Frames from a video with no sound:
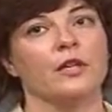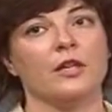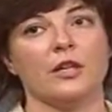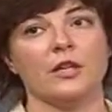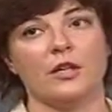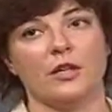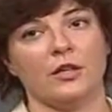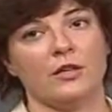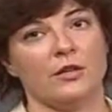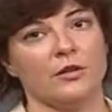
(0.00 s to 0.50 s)

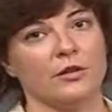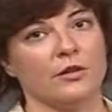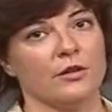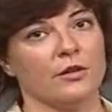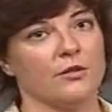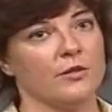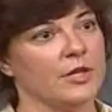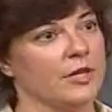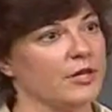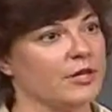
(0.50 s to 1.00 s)
and you
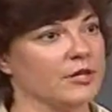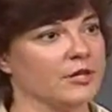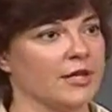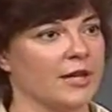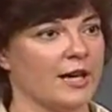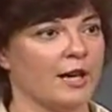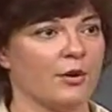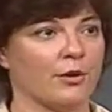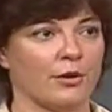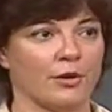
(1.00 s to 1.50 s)
go take a
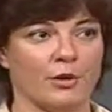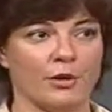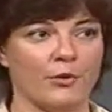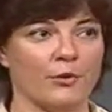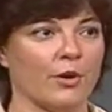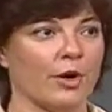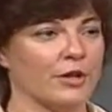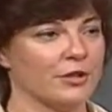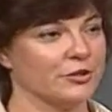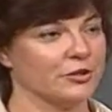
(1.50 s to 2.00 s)
shower, or you
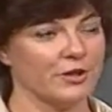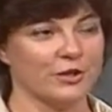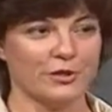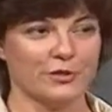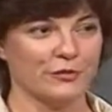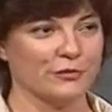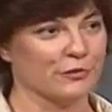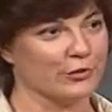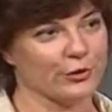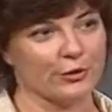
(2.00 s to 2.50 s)
wash your
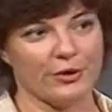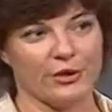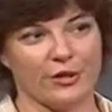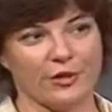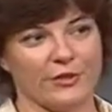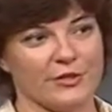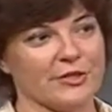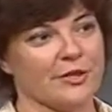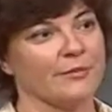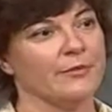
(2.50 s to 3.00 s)
kitchen floor
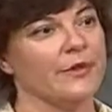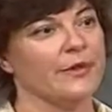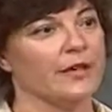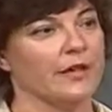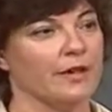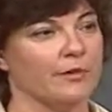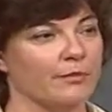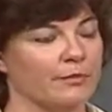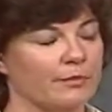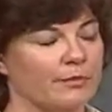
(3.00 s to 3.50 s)
or something,
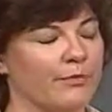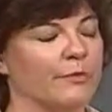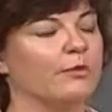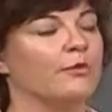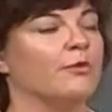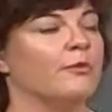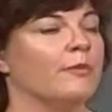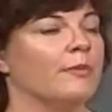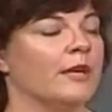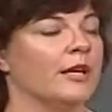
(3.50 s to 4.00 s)
and
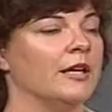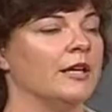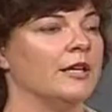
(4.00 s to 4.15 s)
boom,